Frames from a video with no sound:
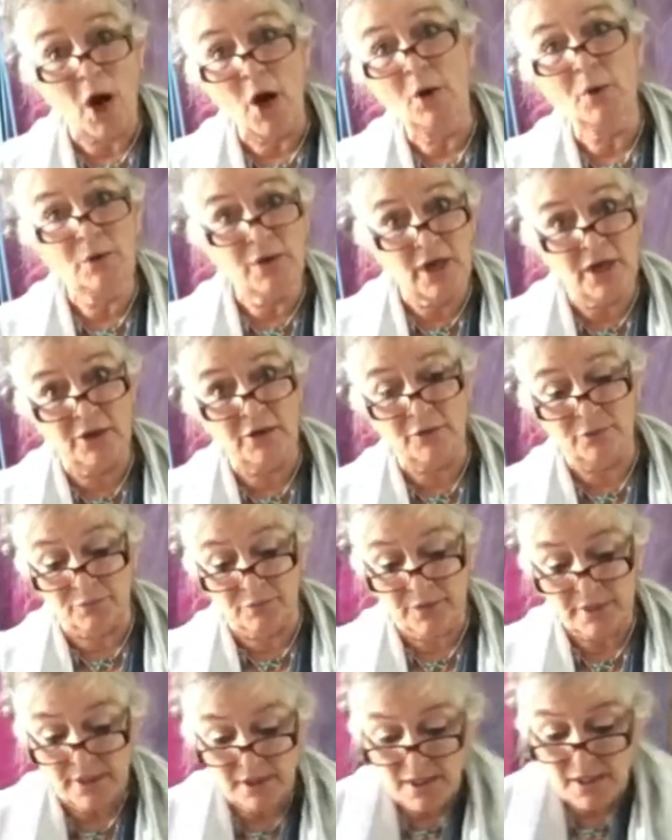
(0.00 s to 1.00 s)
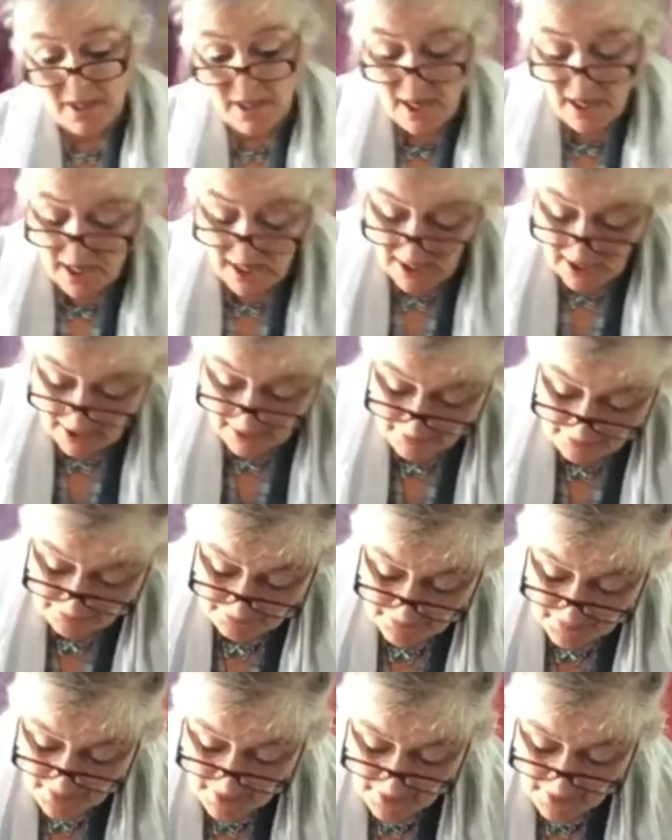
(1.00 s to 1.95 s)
own home,